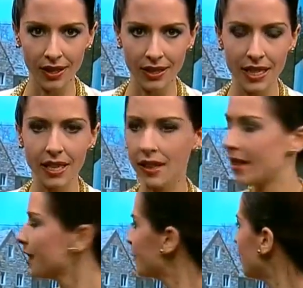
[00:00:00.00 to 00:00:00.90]
See,
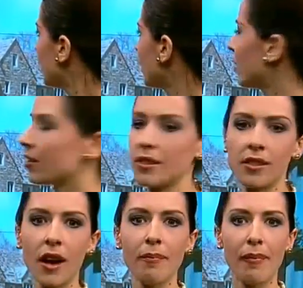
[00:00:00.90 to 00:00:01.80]
this millionaire
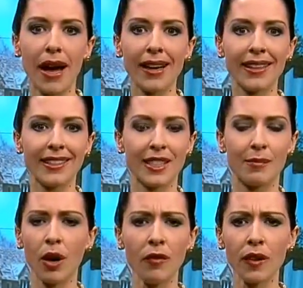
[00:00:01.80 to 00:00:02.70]
scumbag thinks it's
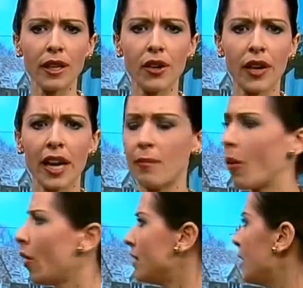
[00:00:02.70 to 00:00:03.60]
perfectly okay to
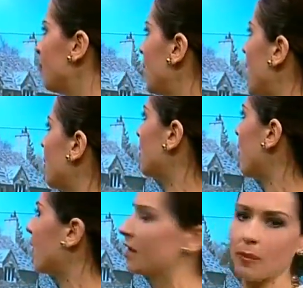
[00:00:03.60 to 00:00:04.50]
poison the planet with
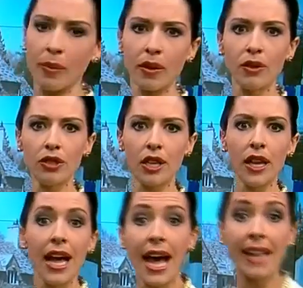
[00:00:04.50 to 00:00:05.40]
toxic pollution
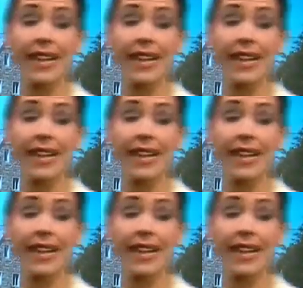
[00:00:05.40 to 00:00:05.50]
at